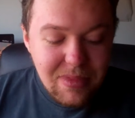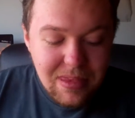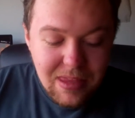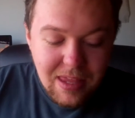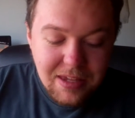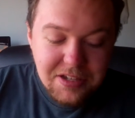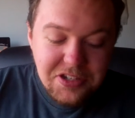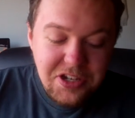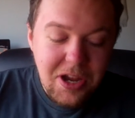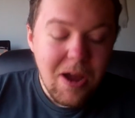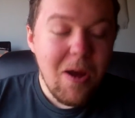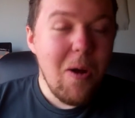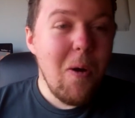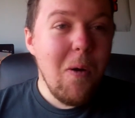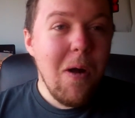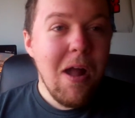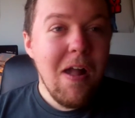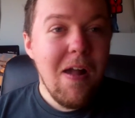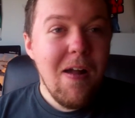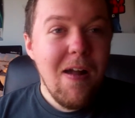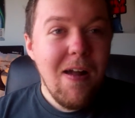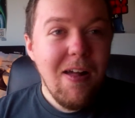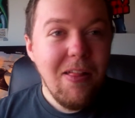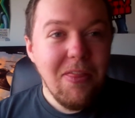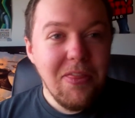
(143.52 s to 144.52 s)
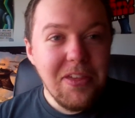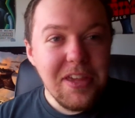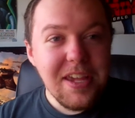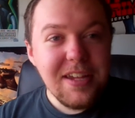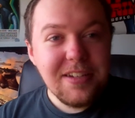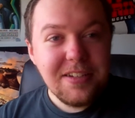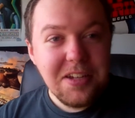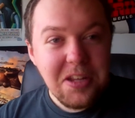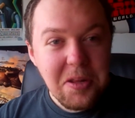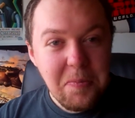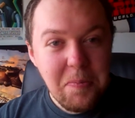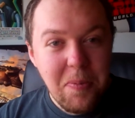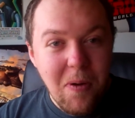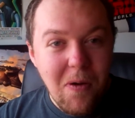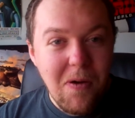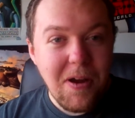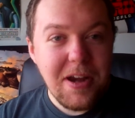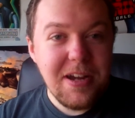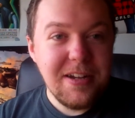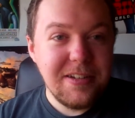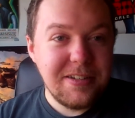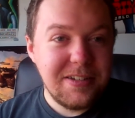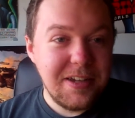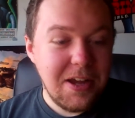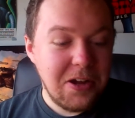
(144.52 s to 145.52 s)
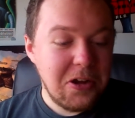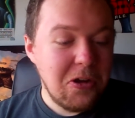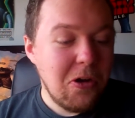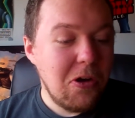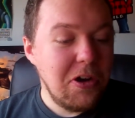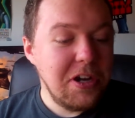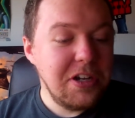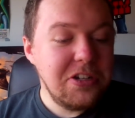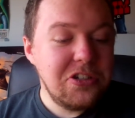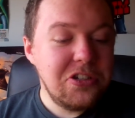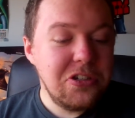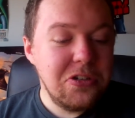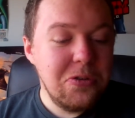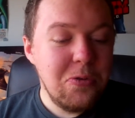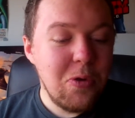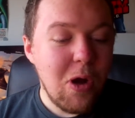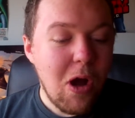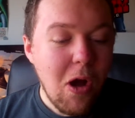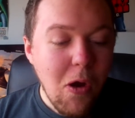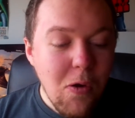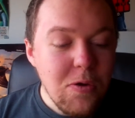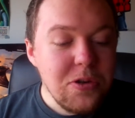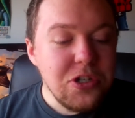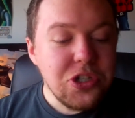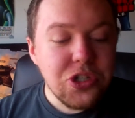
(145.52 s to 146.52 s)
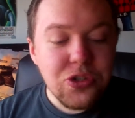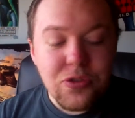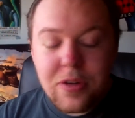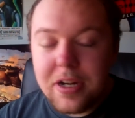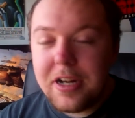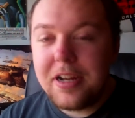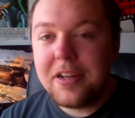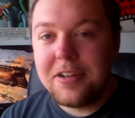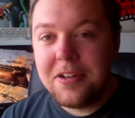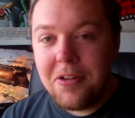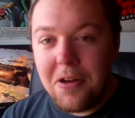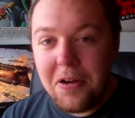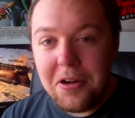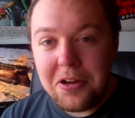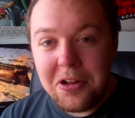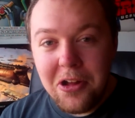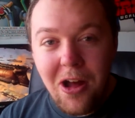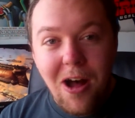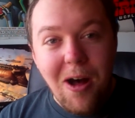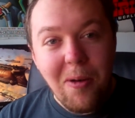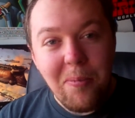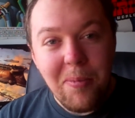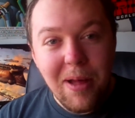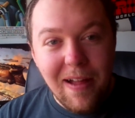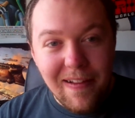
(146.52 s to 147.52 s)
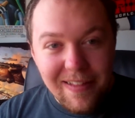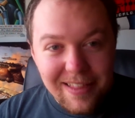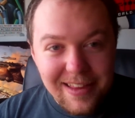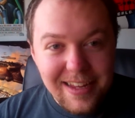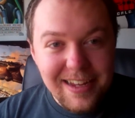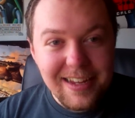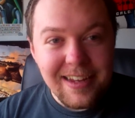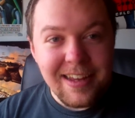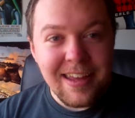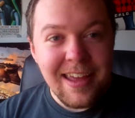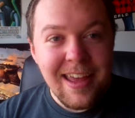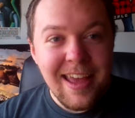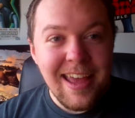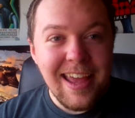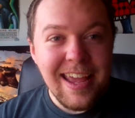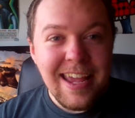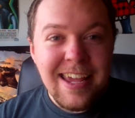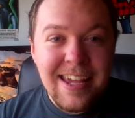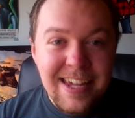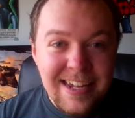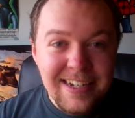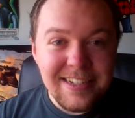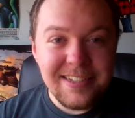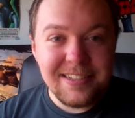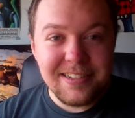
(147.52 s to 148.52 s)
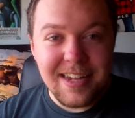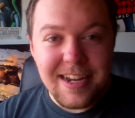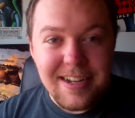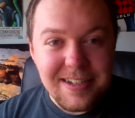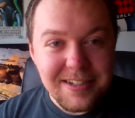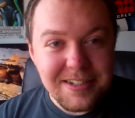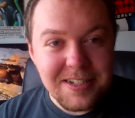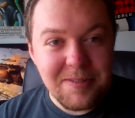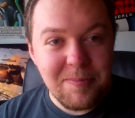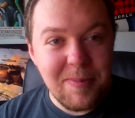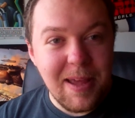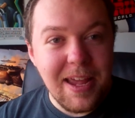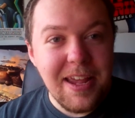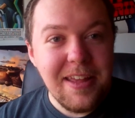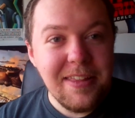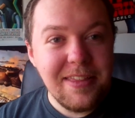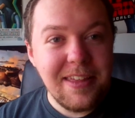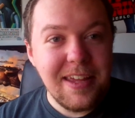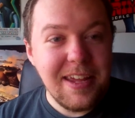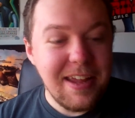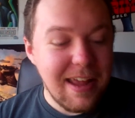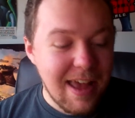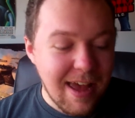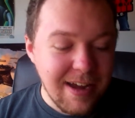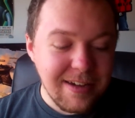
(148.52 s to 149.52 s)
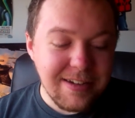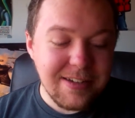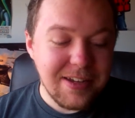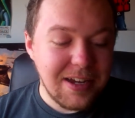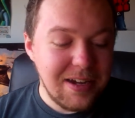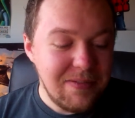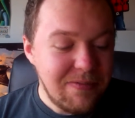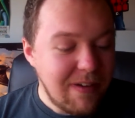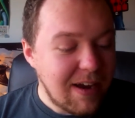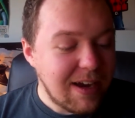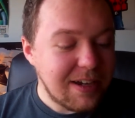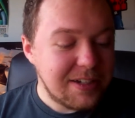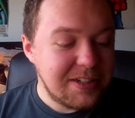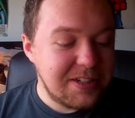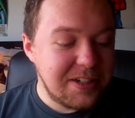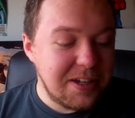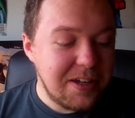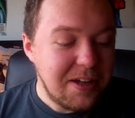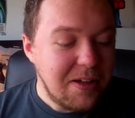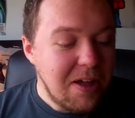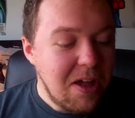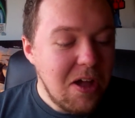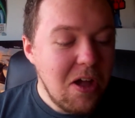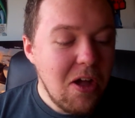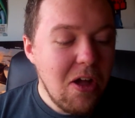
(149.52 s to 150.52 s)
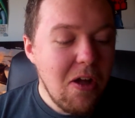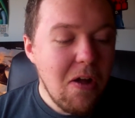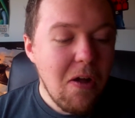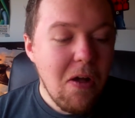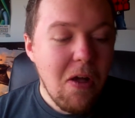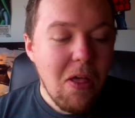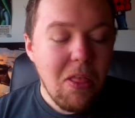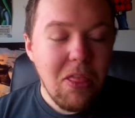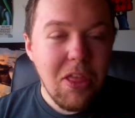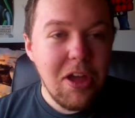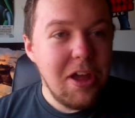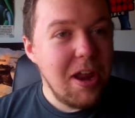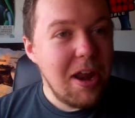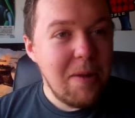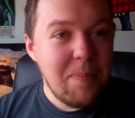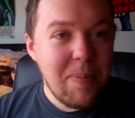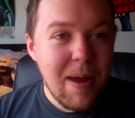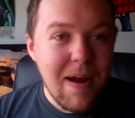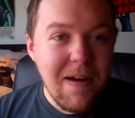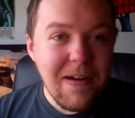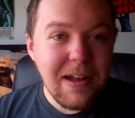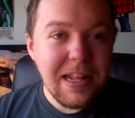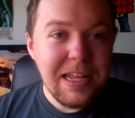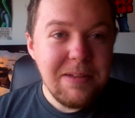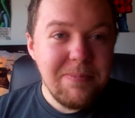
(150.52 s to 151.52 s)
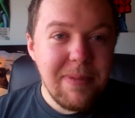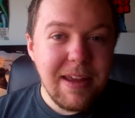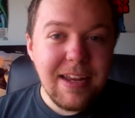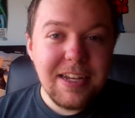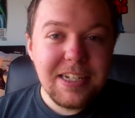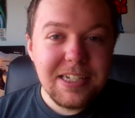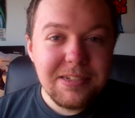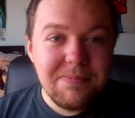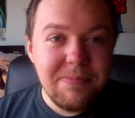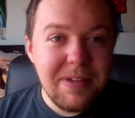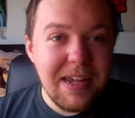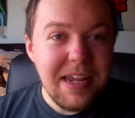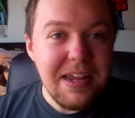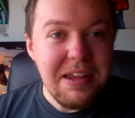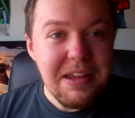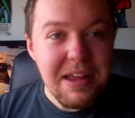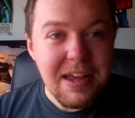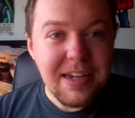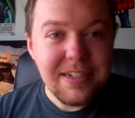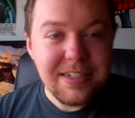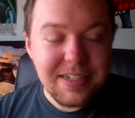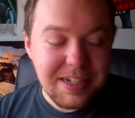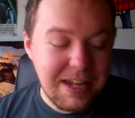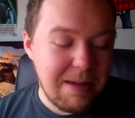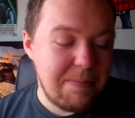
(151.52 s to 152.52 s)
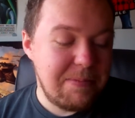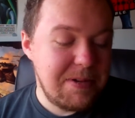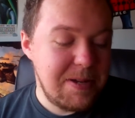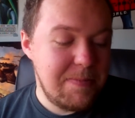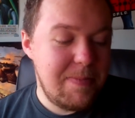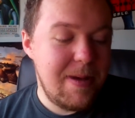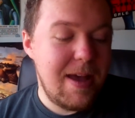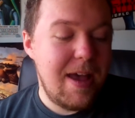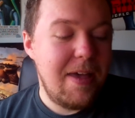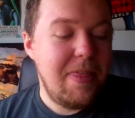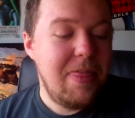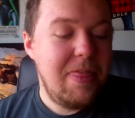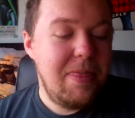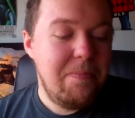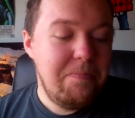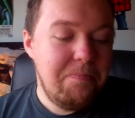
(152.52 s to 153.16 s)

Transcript: So these are the points, according to ownShrink.com, a link he sent to me, the anti-vaxxer, that apparently makes me a skeptopath.